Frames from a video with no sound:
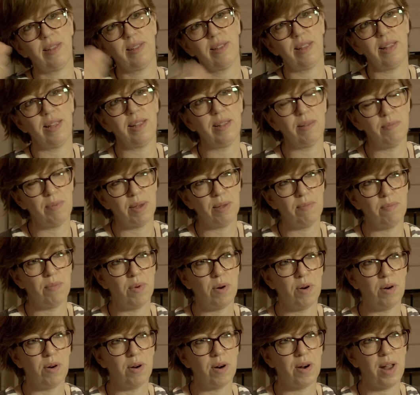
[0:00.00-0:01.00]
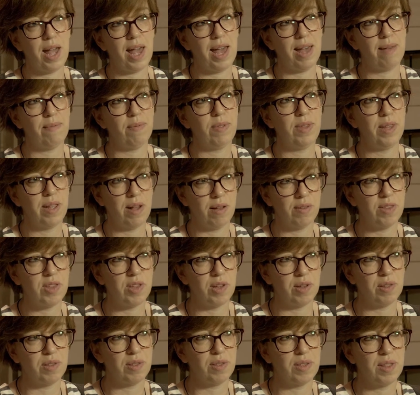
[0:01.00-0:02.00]
a little bit more, not
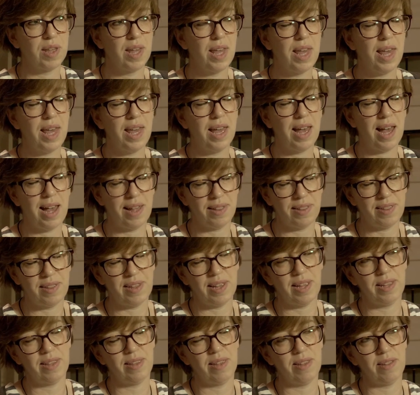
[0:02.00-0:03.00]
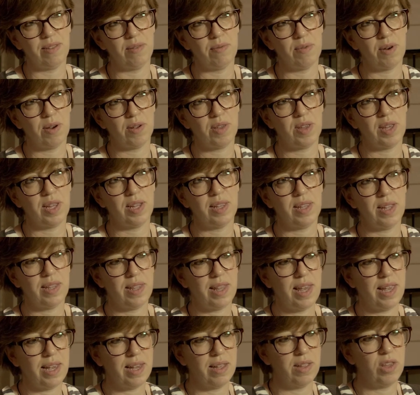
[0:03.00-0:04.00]
just, as I said, the worksheet, that
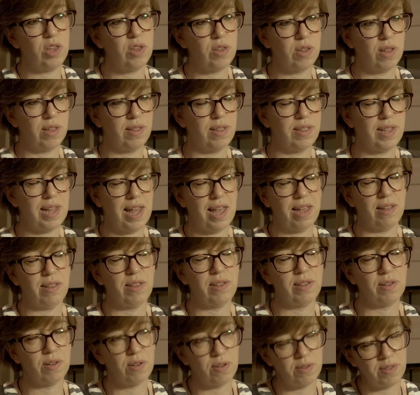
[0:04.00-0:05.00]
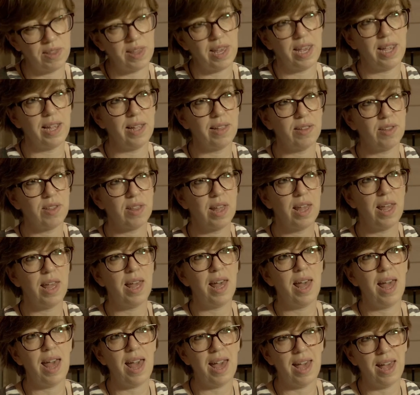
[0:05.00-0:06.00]
they can sort things,
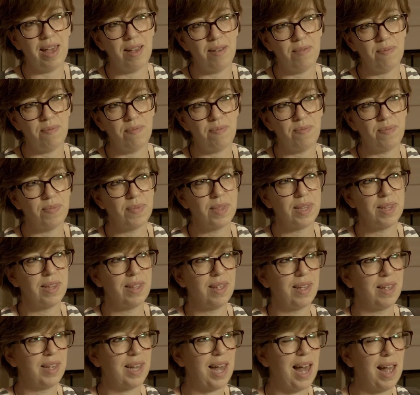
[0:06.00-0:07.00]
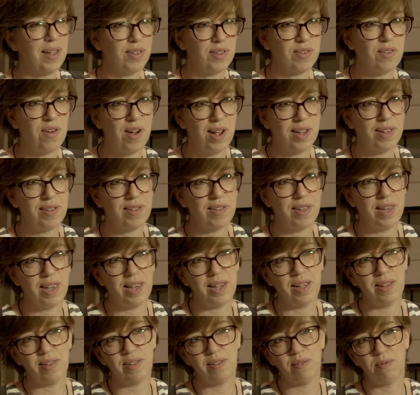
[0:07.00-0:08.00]
categorise
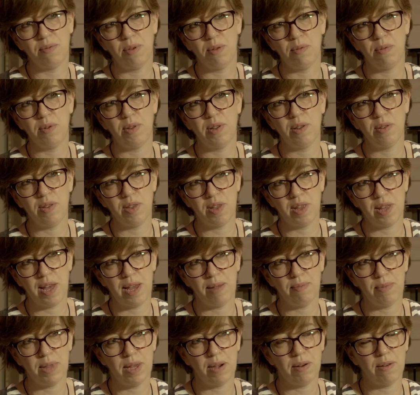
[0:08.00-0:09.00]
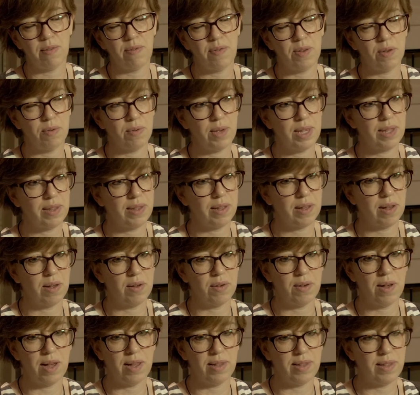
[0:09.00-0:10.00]
things. We were doing shape there a few weeks
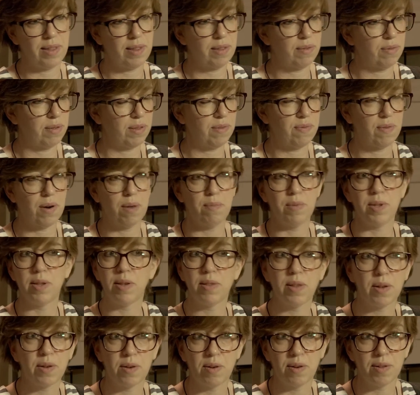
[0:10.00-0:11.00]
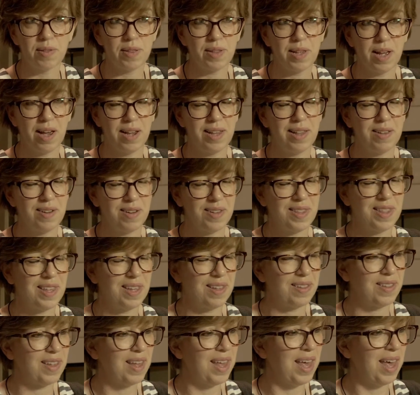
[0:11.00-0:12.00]
ago, and this was from another course that I learned
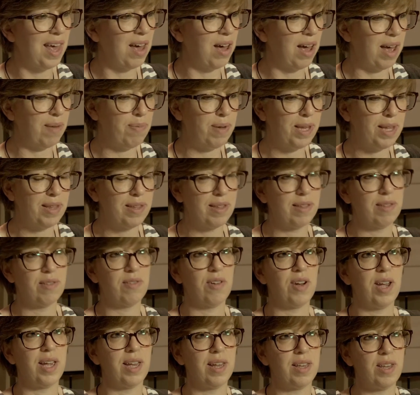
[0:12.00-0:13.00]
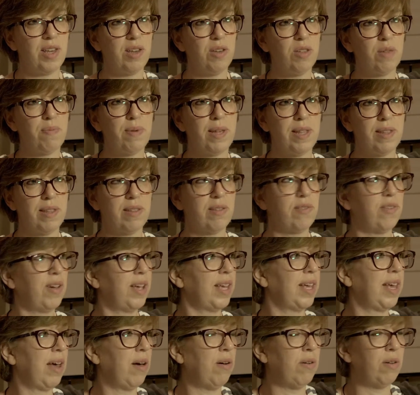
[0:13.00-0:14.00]
this. A piece of string, a huge piece of
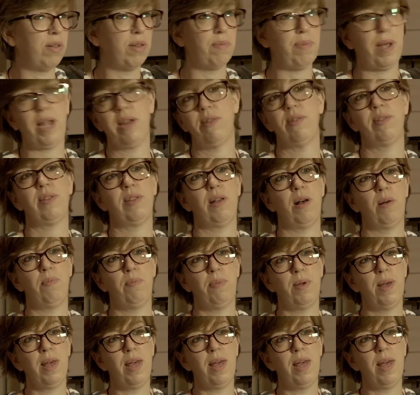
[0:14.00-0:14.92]
string, get all the parents up